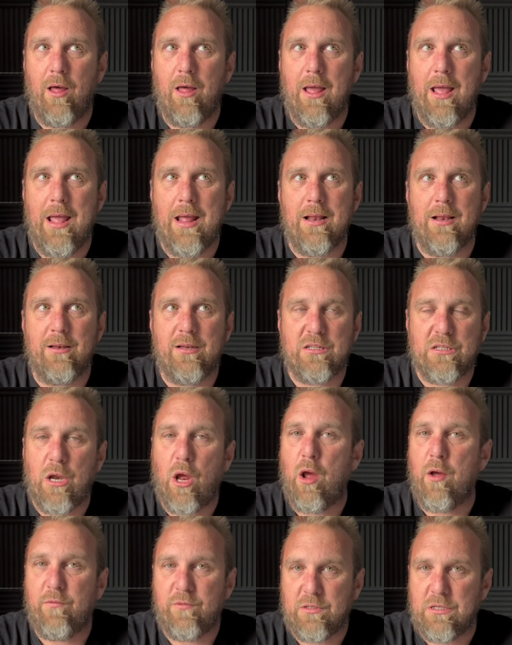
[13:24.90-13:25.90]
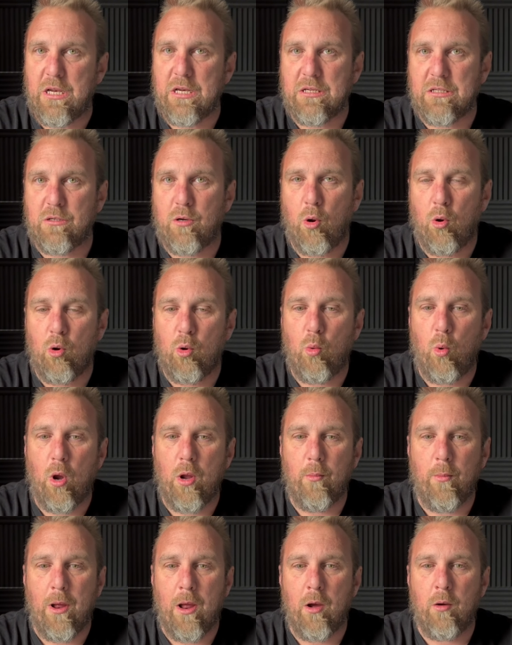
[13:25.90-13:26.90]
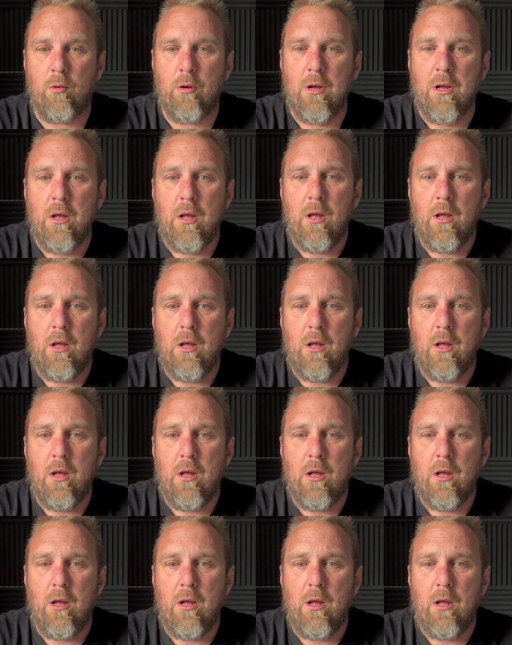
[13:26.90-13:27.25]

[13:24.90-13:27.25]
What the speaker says: it serves this song quite well.